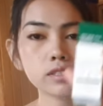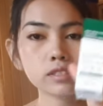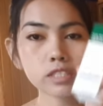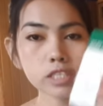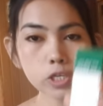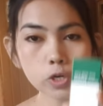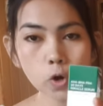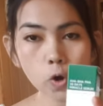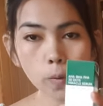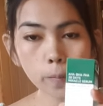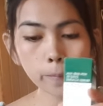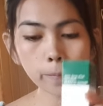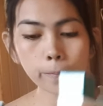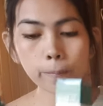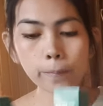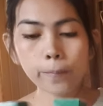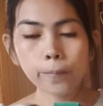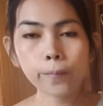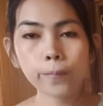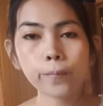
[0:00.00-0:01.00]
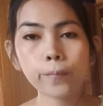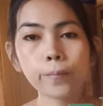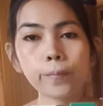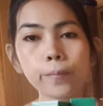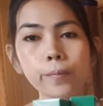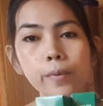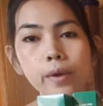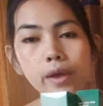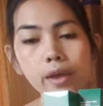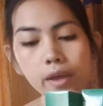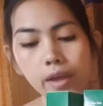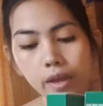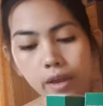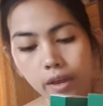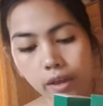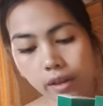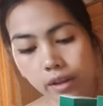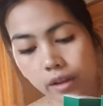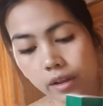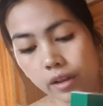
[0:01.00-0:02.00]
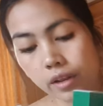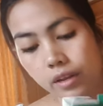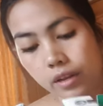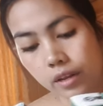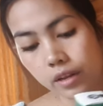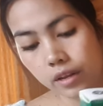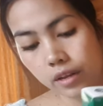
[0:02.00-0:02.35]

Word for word: serum and